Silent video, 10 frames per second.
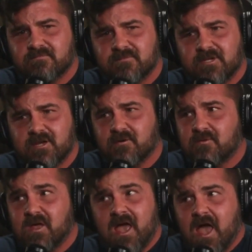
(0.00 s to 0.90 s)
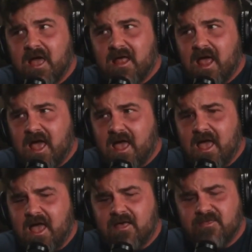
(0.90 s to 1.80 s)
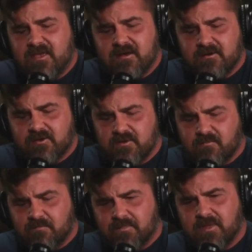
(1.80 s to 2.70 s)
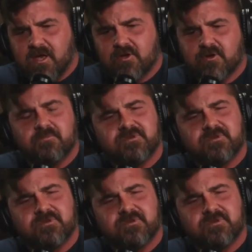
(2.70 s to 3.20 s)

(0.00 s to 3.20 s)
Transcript: And then a good